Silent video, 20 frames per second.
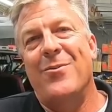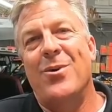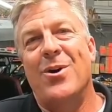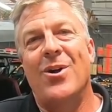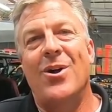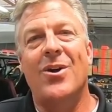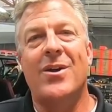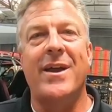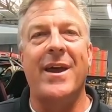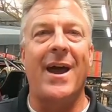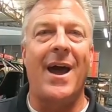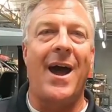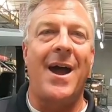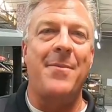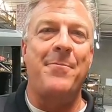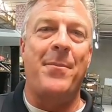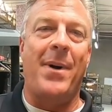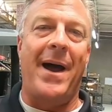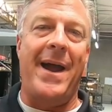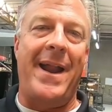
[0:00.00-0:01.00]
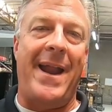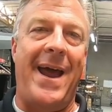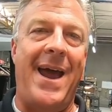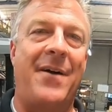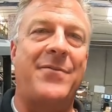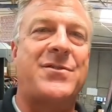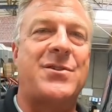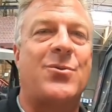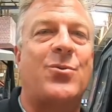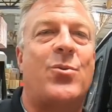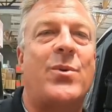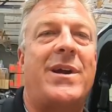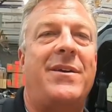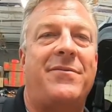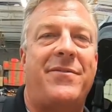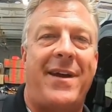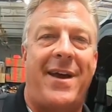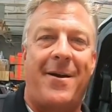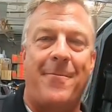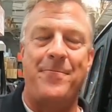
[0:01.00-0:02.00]
Well, okay. I might I have to
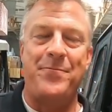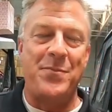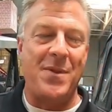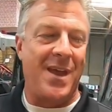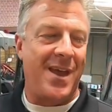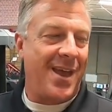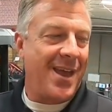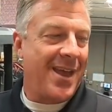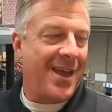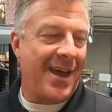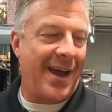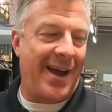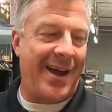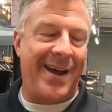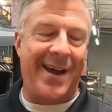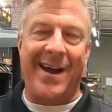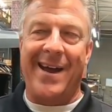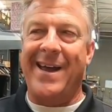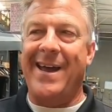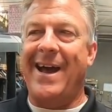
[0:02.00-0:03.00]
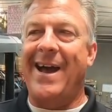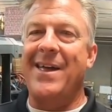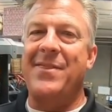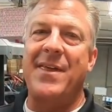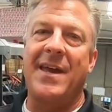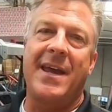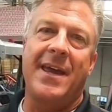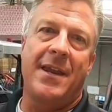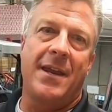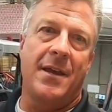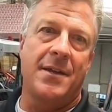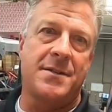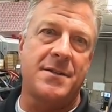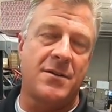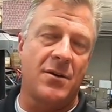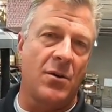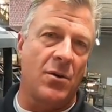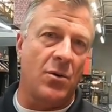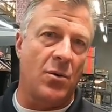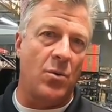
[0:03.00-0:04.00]
revamp. I, I think it is.
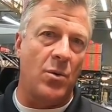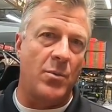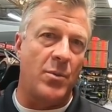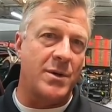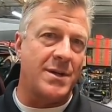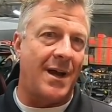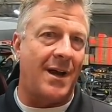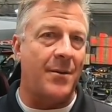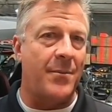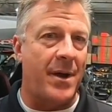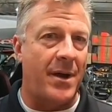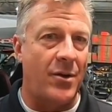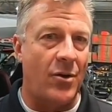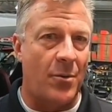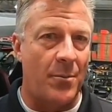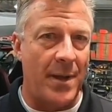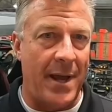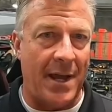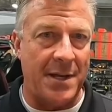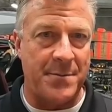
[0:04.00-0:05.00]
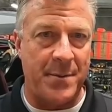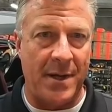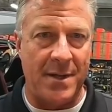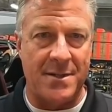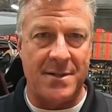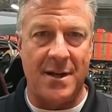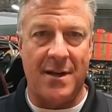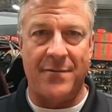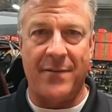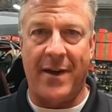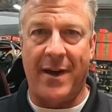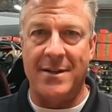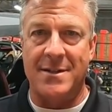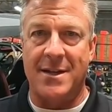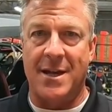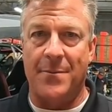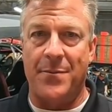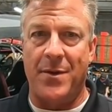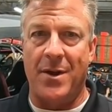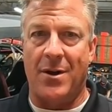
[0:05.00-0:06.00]
So when we're talking about normally aspirated stuff, I
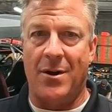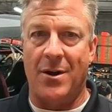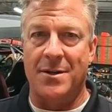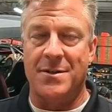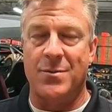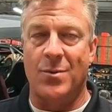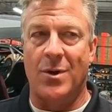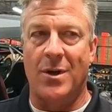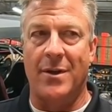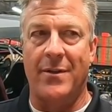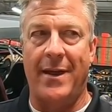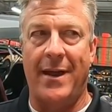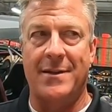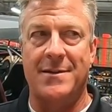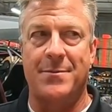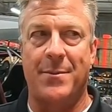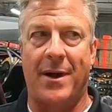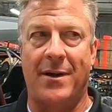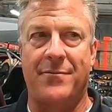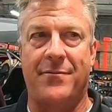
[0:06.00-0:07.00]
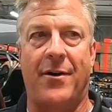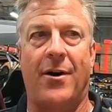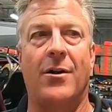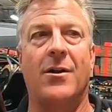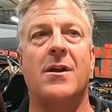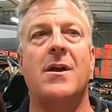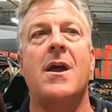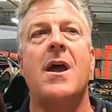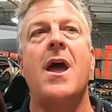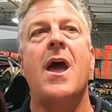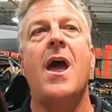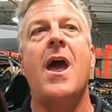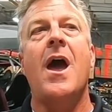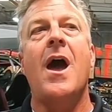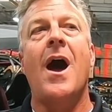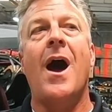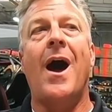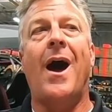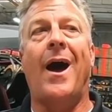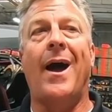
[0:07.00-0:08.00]
skip the RS1. That's my fault.
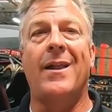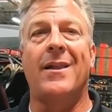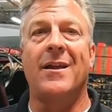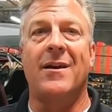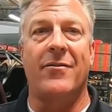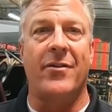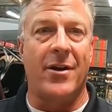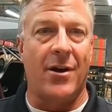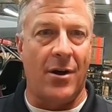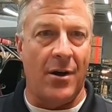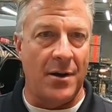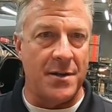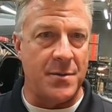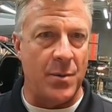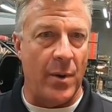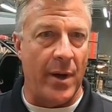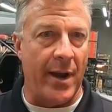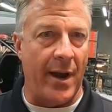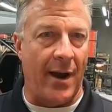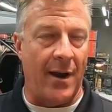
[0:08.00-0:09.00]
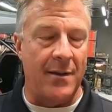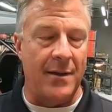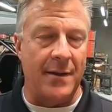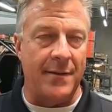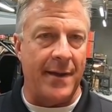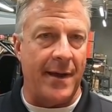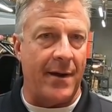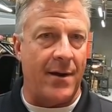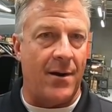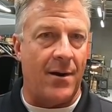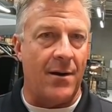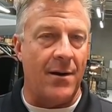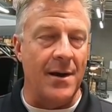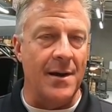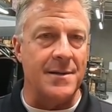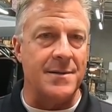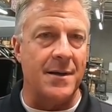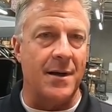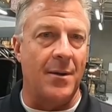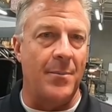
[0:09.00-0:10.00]
I love an RS1. I think that car
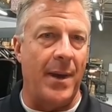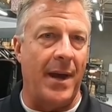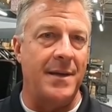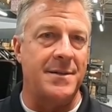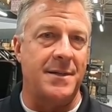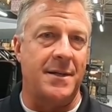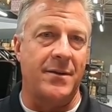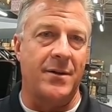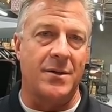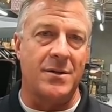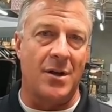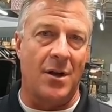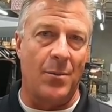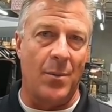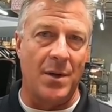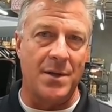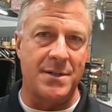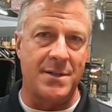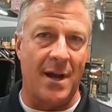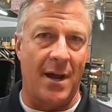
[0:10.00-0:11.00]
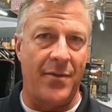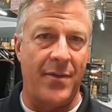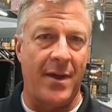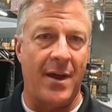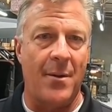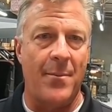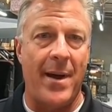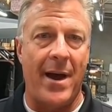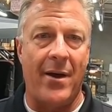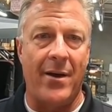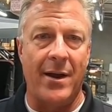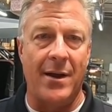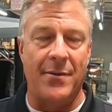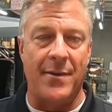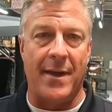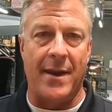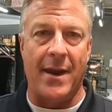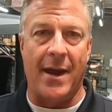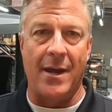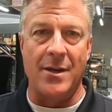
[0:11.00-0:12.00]
is amazing. There's almost nothing about
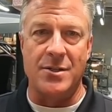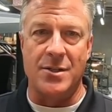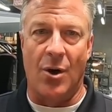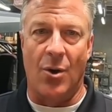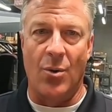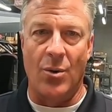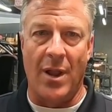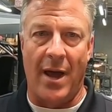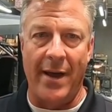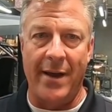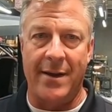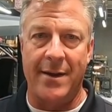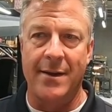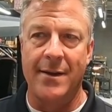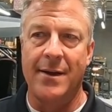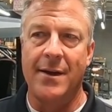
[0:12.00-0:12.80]
it that I don't like.